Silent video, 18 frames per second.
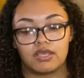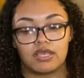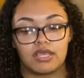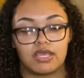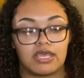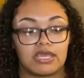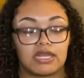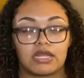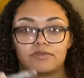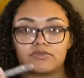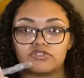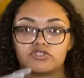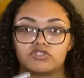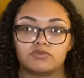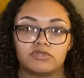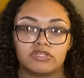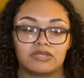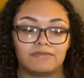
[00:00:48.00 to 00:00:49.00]
And I'm
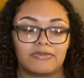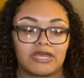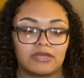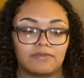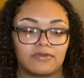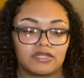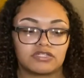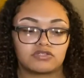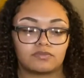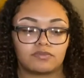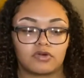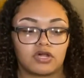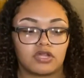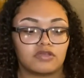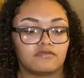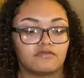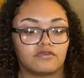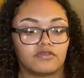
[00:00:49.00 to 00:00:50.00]
assuming the pipettes are probably
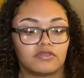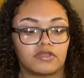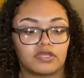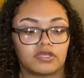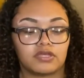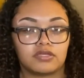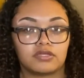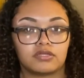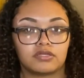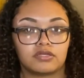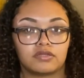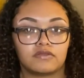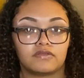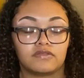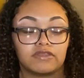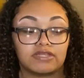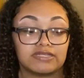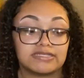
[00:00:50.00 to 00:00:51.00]
for the
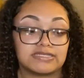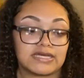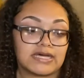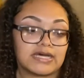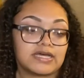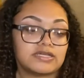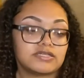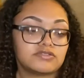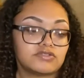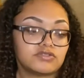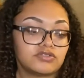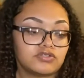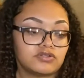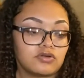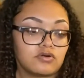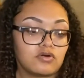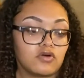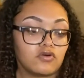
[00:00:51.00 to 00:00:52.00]
dye, so you
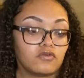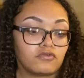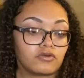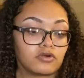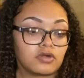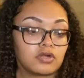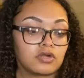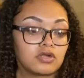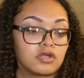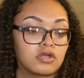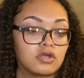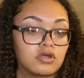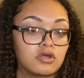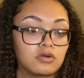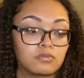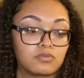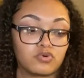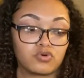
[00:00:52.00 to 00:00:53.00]
don't over
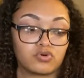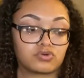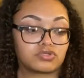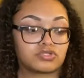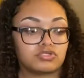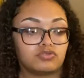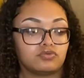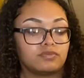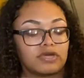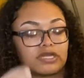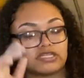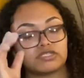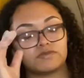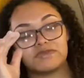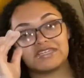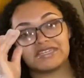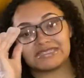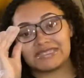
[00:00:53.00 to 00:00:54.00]
pour too much,
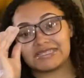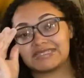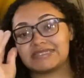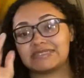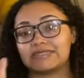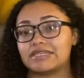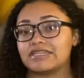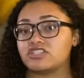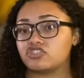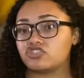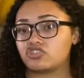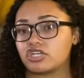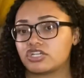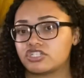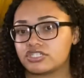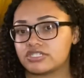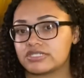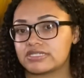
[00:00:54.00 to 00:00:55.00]
because the
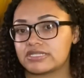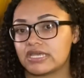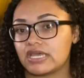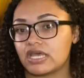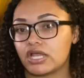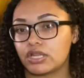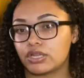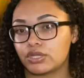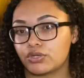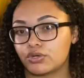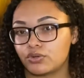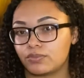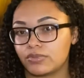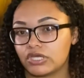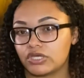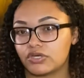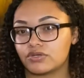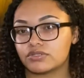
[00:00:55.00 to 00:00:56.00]
instructions say a little bit
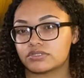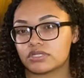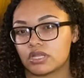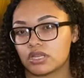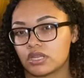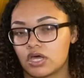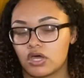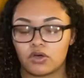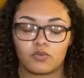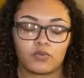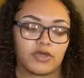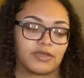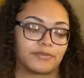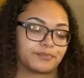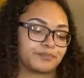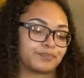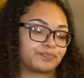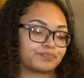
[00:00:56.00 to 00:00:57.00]
goes a long way.
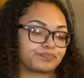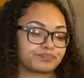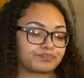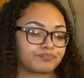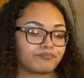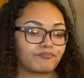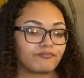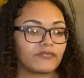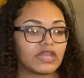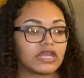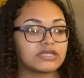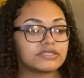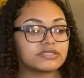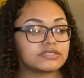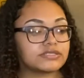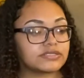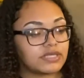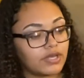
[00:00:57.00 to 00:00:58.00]

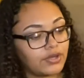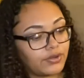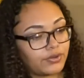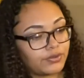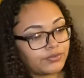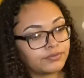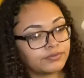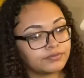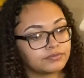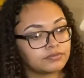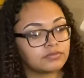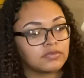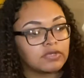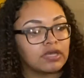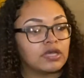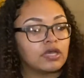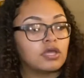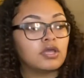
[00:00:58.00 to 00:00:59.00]
So
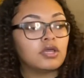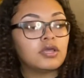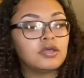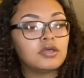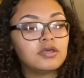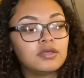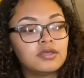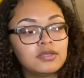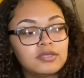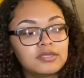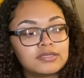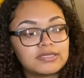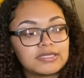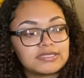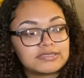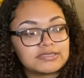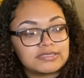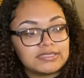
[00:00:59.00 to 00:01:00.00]

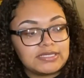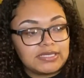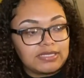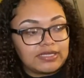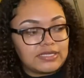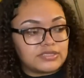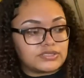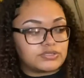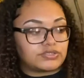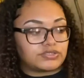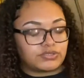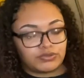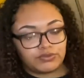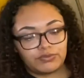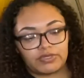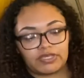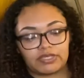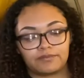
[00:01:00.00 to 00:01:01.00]
let's get into
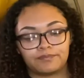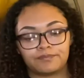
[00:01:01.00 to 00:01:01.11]
it.